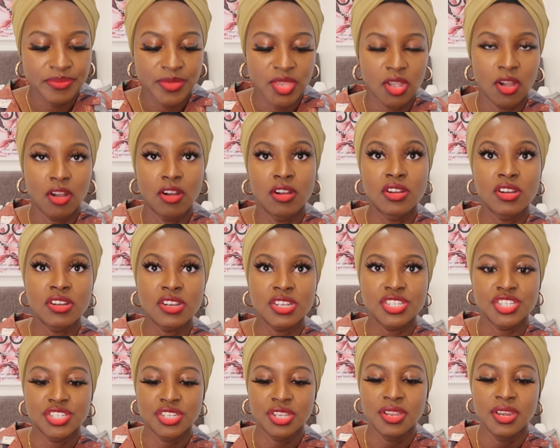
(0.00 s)

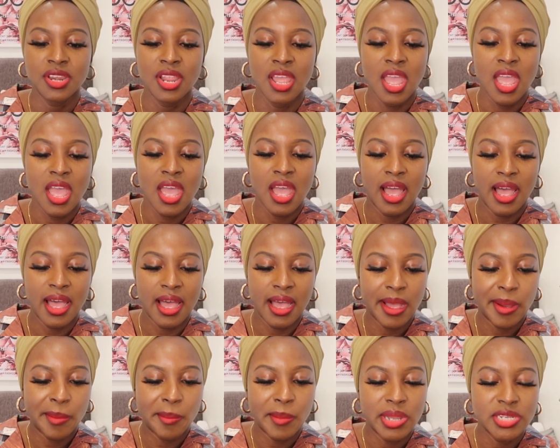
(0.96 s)
concoction,
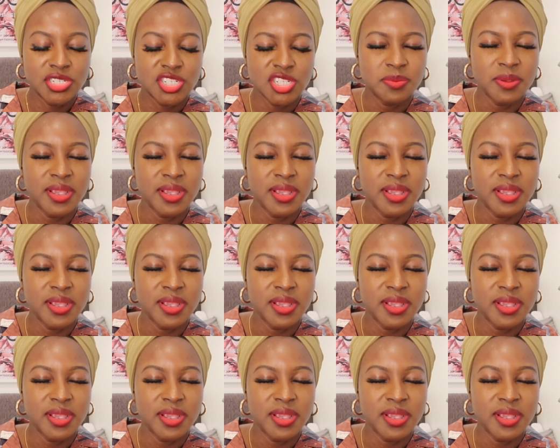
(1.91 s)
just